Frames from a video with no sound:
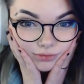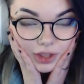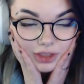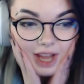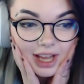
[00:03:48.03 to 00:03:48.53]

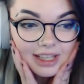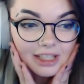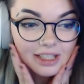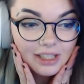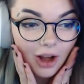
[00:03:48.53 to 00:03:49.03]
That
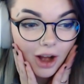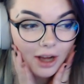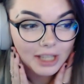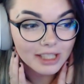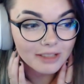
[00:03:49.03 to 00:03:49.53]
is
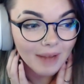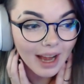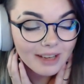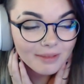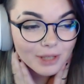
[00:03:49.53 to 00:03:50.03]
awesome. I
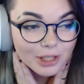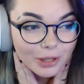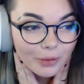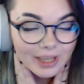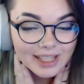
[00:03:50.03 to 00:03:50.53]
am so
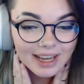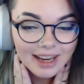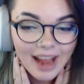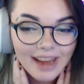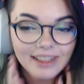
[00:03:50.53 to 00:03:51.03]
excited. I